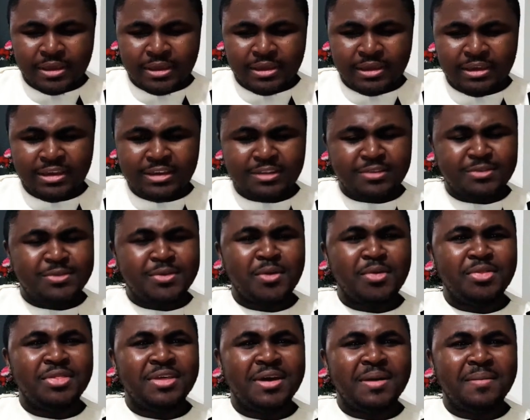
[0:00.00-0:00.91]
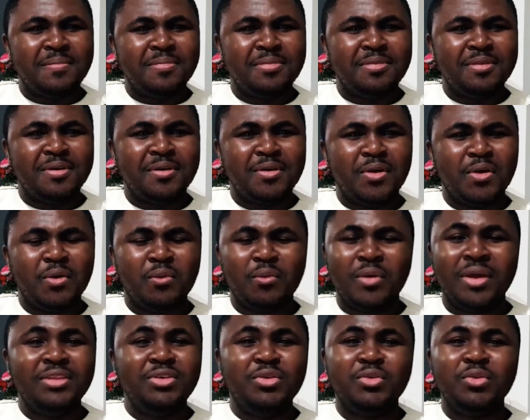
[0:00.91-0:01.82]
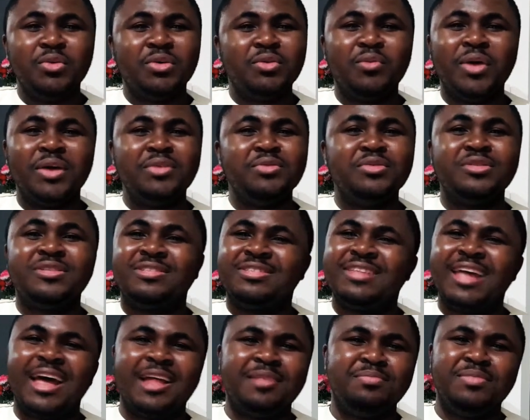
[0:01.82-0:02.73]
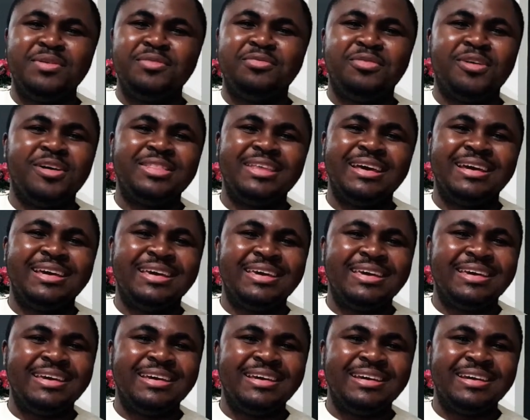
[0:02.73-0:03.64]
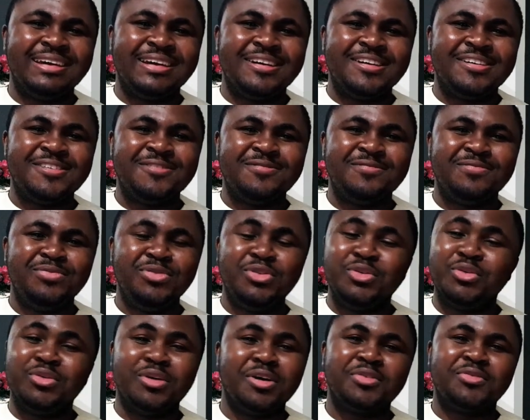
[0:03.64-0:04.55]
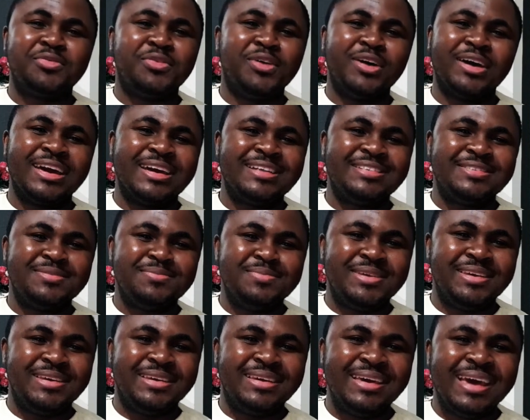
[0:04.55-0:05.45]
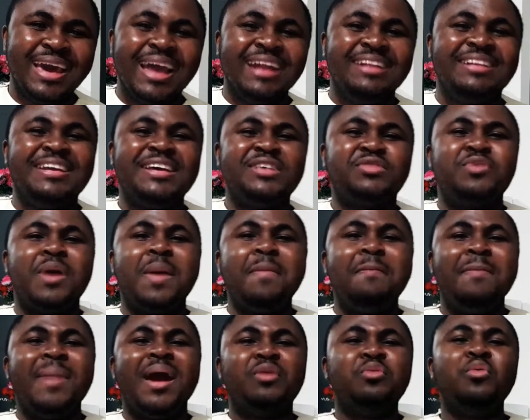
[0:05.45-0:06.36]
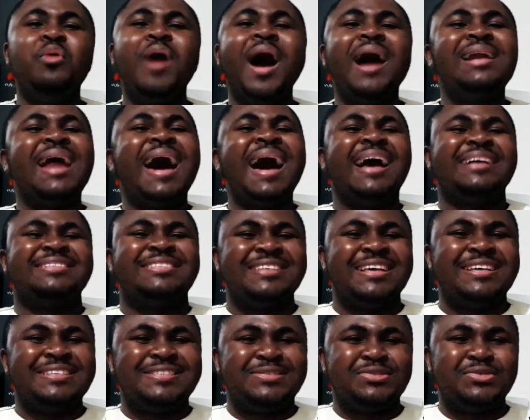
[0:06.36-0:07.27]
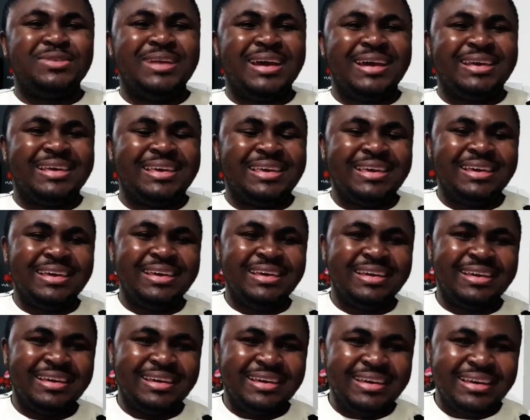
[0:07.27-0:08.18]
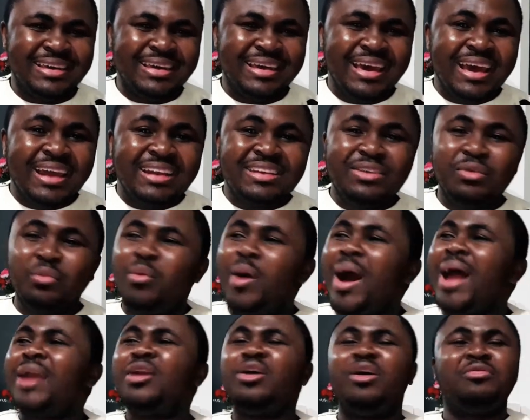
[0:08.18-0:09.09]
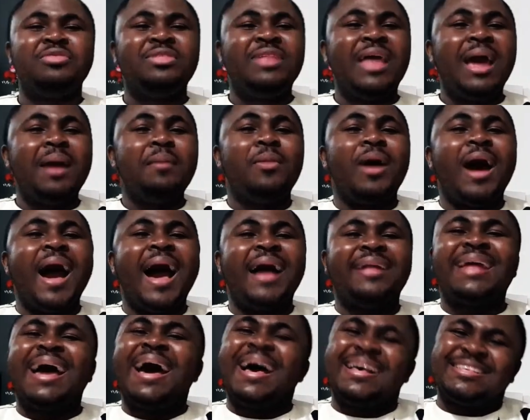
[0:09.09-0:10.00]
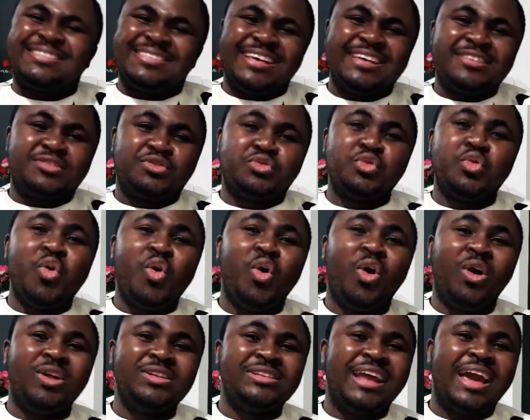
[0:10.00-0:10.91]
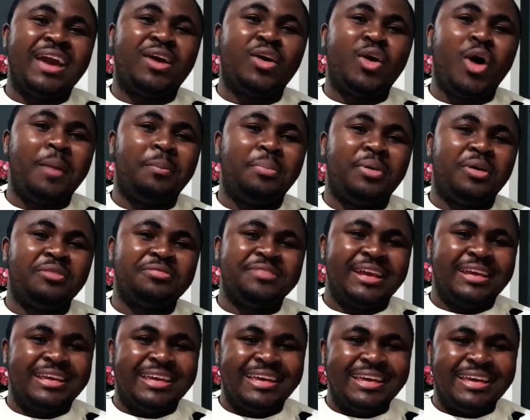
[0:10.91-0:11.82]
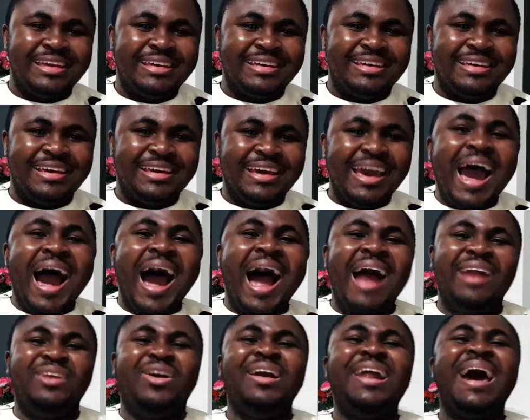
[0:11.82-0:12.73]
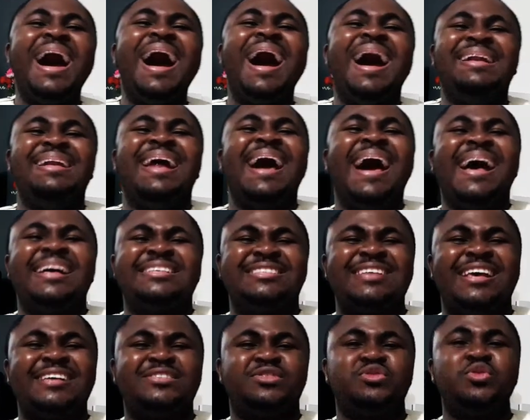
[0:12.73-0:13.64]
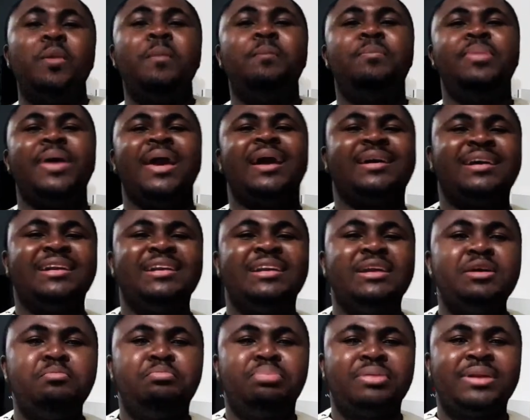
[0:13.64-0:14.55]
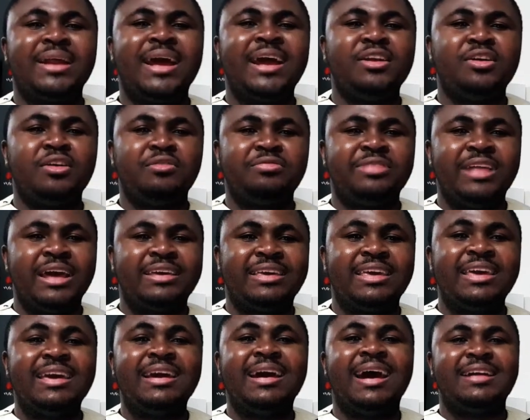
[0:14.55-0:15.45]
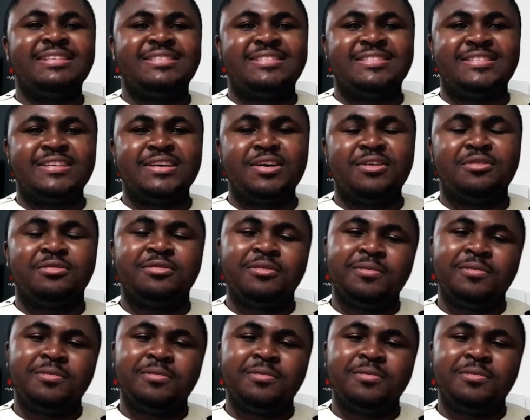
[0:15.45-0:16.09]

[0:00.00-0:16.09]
he told them, when you stand before the king, do not forget me. These were men who had access to the king. One of them had access to hold the cup of the king. Another had access to bake the bread of the king and serve.